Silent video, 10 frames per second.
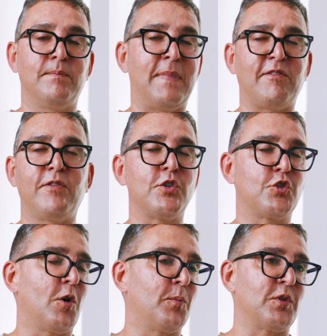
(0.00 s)
My first
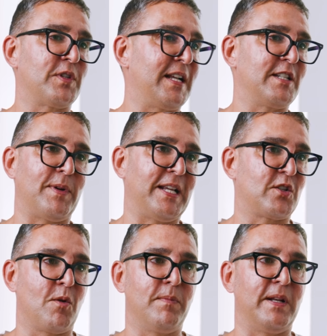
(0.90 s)
job was in a Japanese
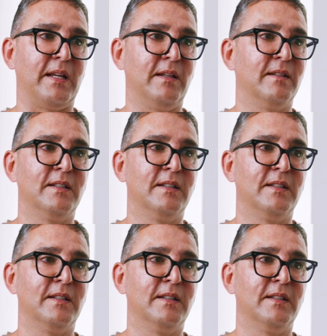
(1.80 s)
company